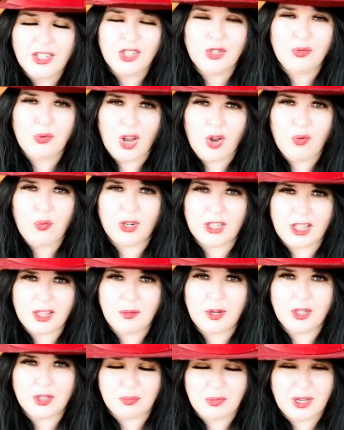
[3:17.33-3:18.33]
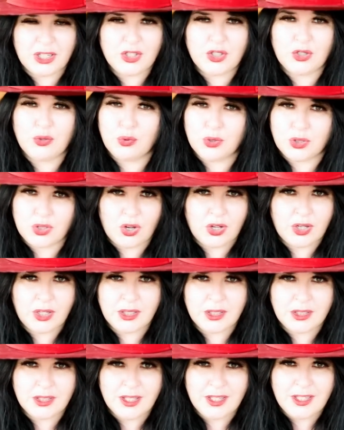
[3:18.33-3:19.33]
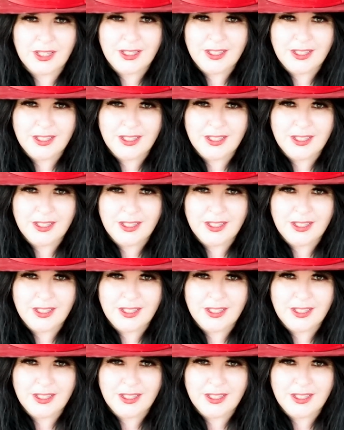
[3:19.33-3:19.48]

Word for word: You are one of the most magical signs.